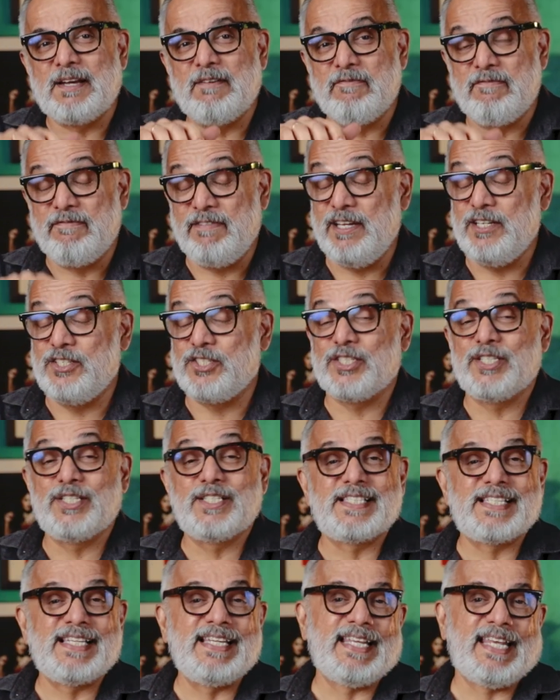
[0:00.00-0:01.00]

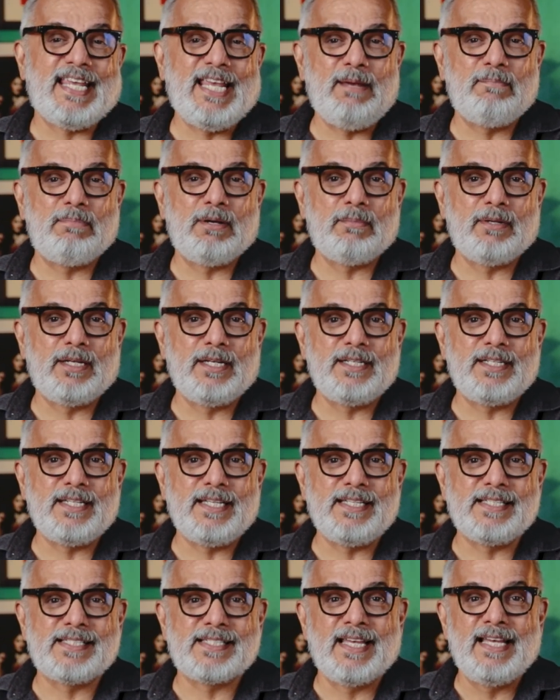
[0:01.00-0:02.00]
features and
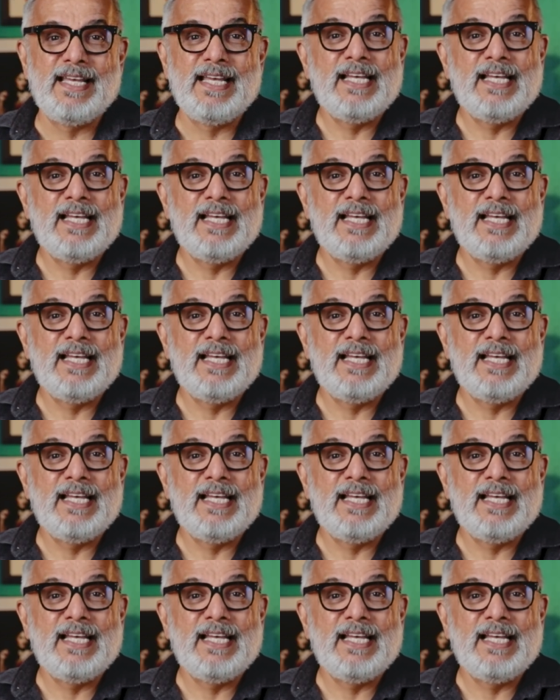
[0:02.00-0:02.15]
capabilities.